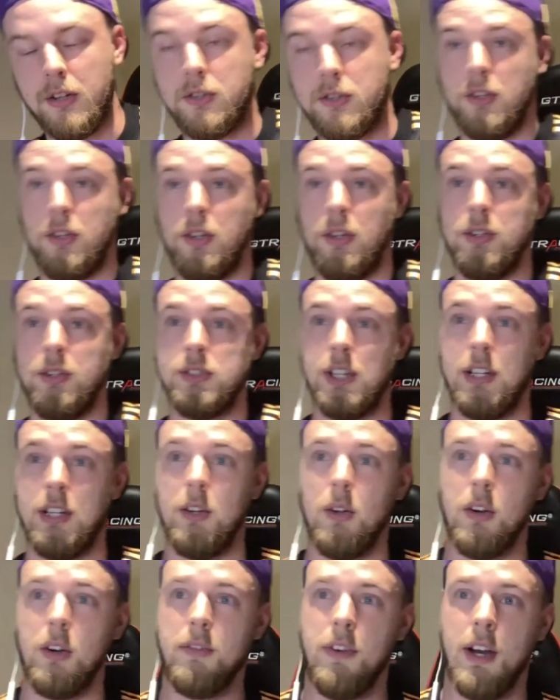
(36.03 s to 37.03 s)
to stay
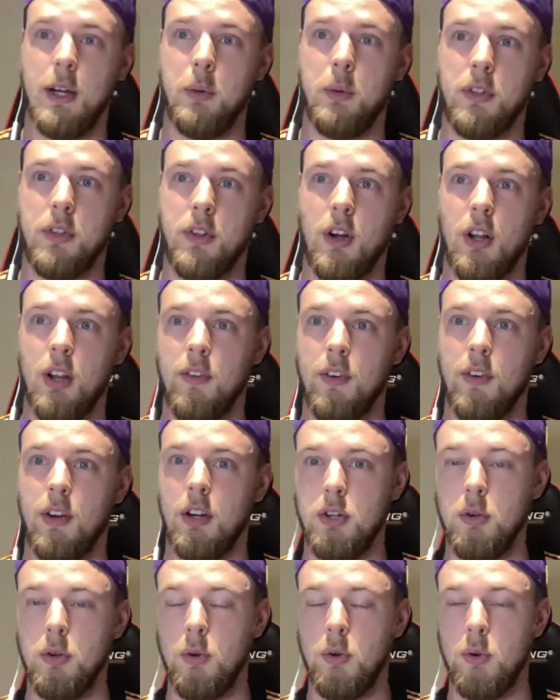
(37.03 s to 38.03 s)
notified with all of
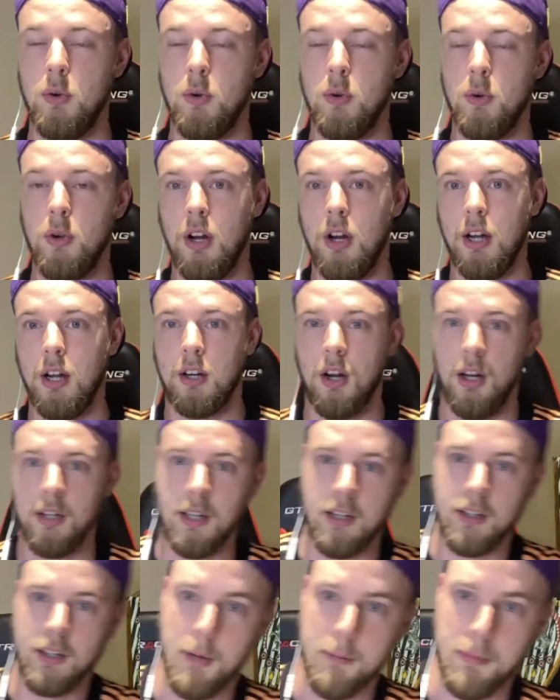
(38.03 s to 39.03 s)
our new
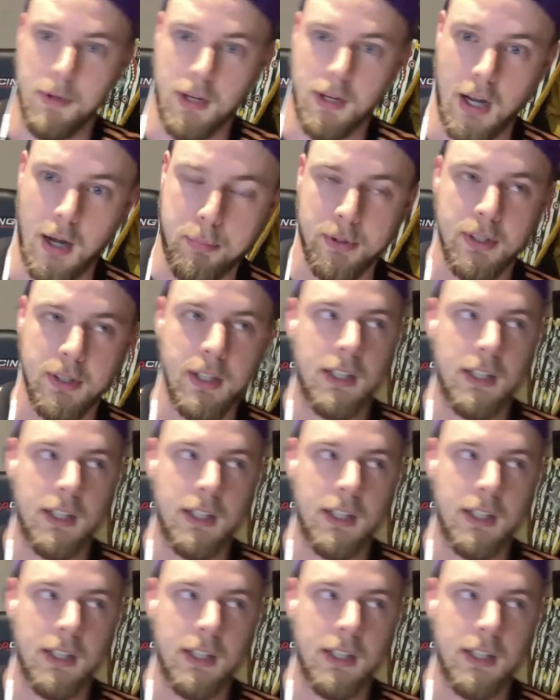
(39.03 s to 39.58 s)
content coming up.